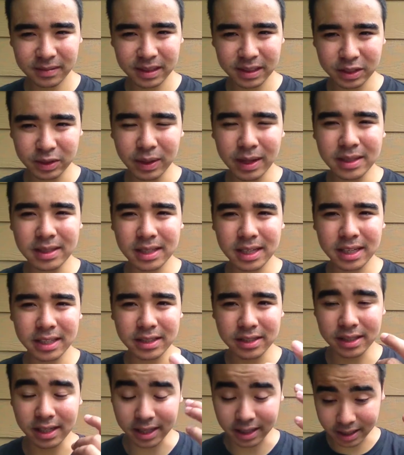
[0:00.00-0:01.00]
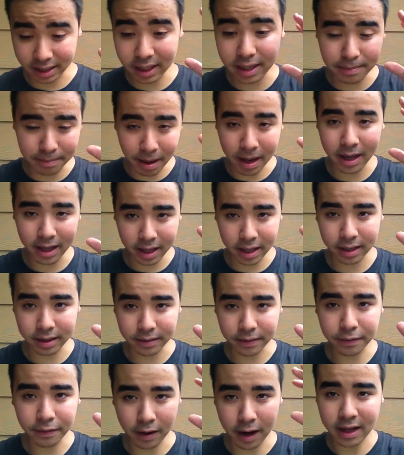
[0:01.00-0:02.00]
translates like in my head
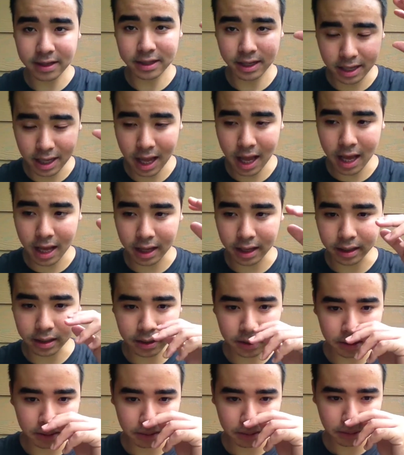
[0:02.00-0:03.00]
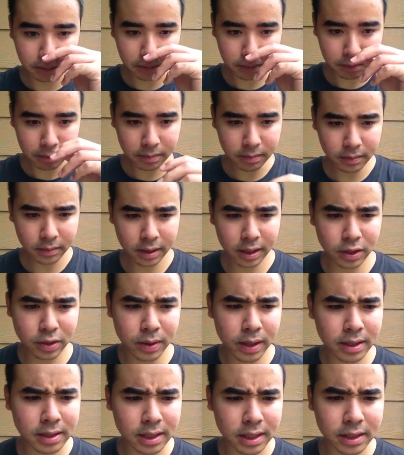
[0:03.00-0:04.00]
for as a guy. It
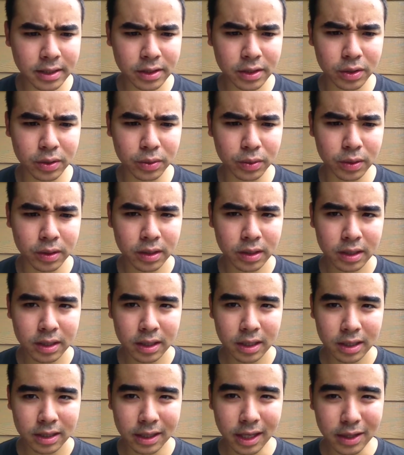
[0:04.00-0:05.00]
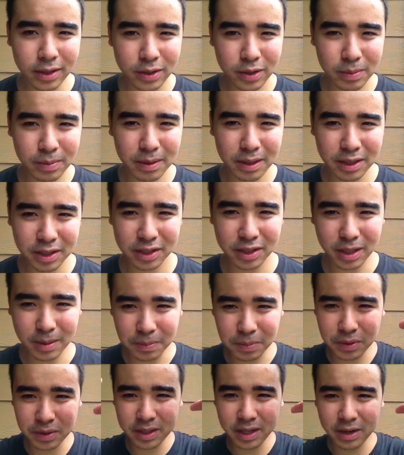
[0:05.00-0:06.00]
translates to not too much
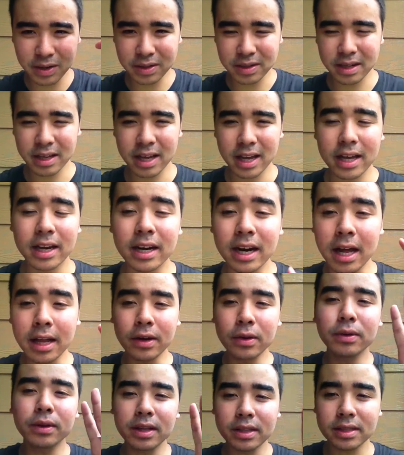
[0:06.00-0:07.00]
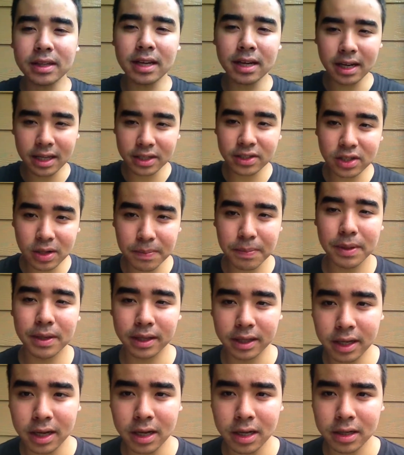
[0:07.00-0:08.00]
upstairs in the head. And I know that's kind of like jumping the
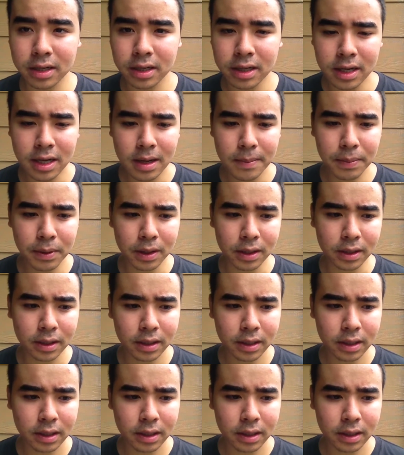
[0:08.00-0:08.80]
gun, but